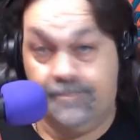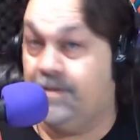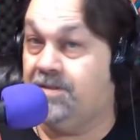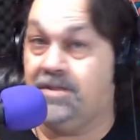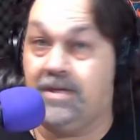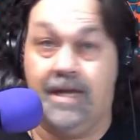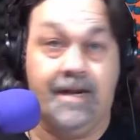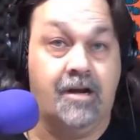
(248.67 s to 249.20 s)

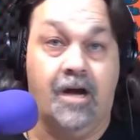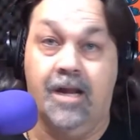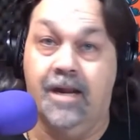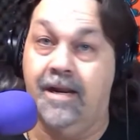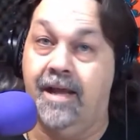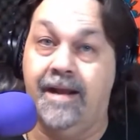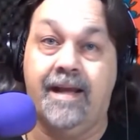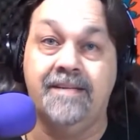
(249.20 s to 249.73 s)
Just got to call
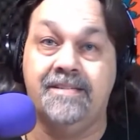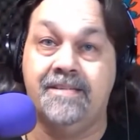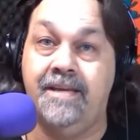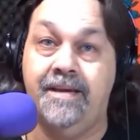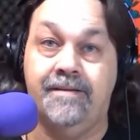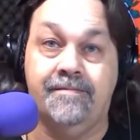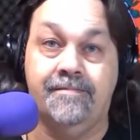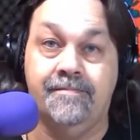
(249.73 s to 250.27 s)
it like I
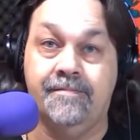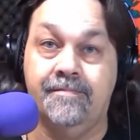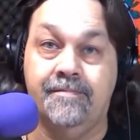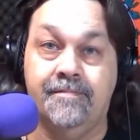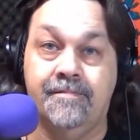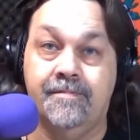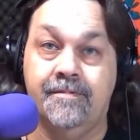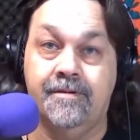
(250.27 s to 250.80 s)
see it.
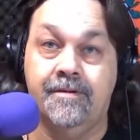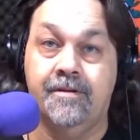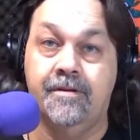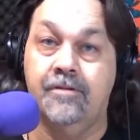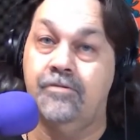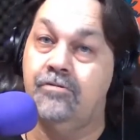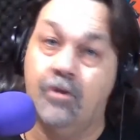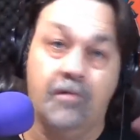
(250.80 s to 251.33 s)

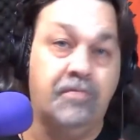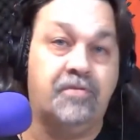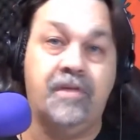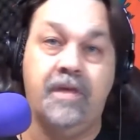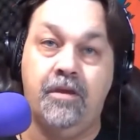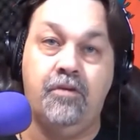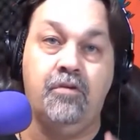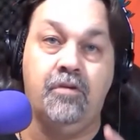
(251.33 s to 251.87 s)
Don't
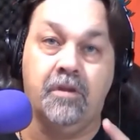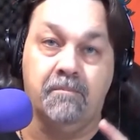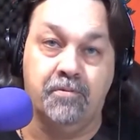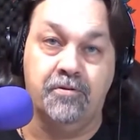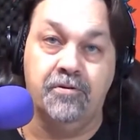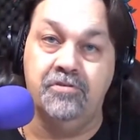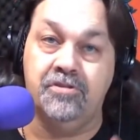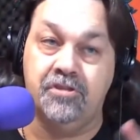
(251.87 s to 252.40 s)
think you can
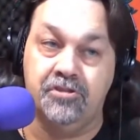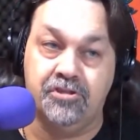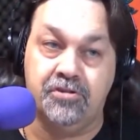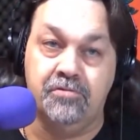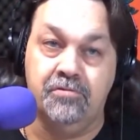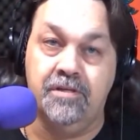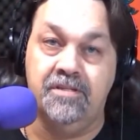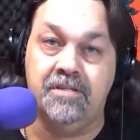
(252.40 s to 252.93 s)
produce the
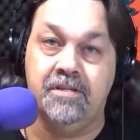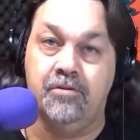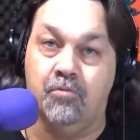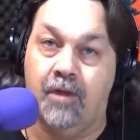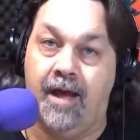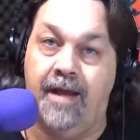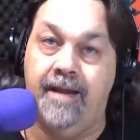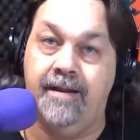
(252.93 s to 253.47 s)
Shulas and the
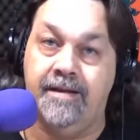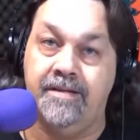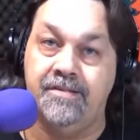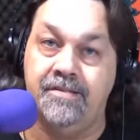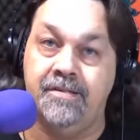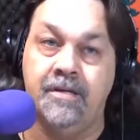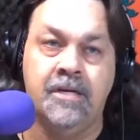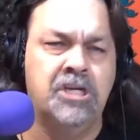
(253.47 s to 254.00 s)

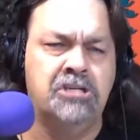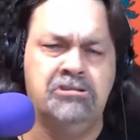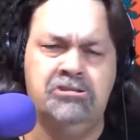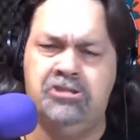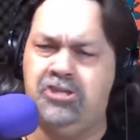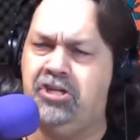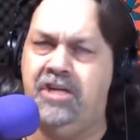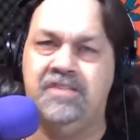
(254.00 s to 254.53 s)
Rileys
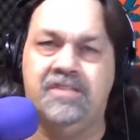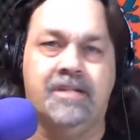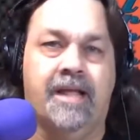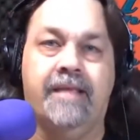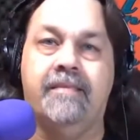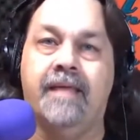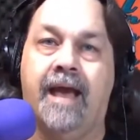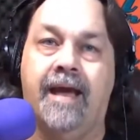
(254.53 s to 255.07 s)
just
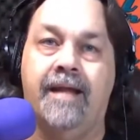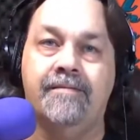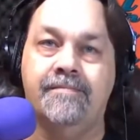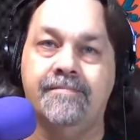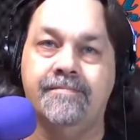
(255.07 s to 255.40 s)
like that.